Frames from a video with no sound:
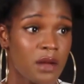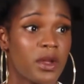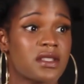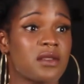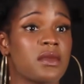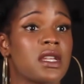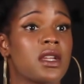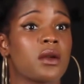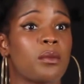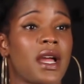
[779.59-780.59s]
but to
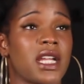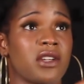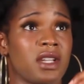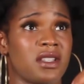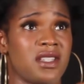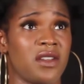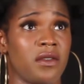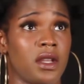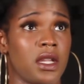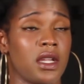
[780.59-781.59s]
me, my
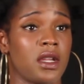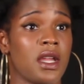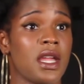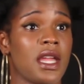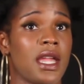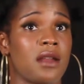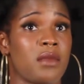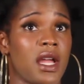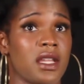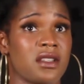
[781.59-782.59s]
creativity and
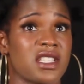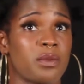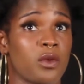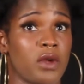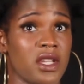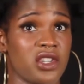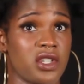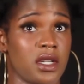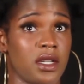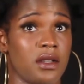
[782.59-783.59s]
my
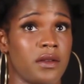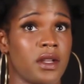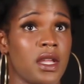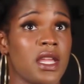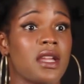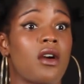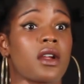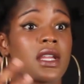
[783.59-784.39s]
inspiration are